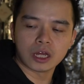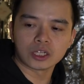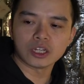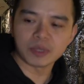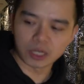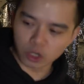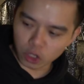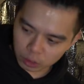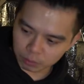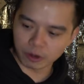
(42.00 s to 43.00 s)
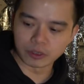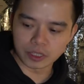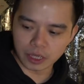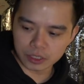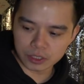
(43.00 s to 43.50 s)
going to be a long
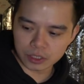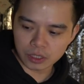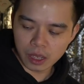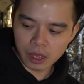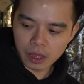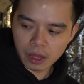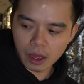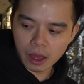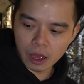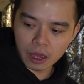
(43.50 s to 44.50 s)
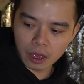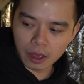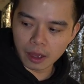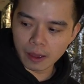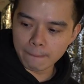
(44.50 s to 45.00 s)
process
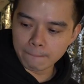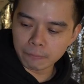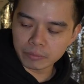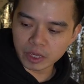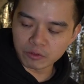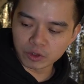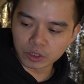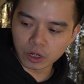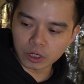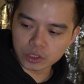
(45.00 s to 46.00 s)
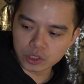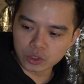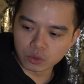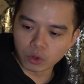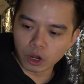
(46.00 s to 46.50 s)
in regards
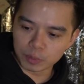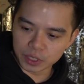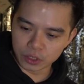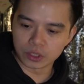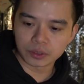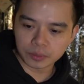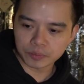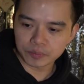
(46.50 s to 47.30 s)
to what I'll be doing.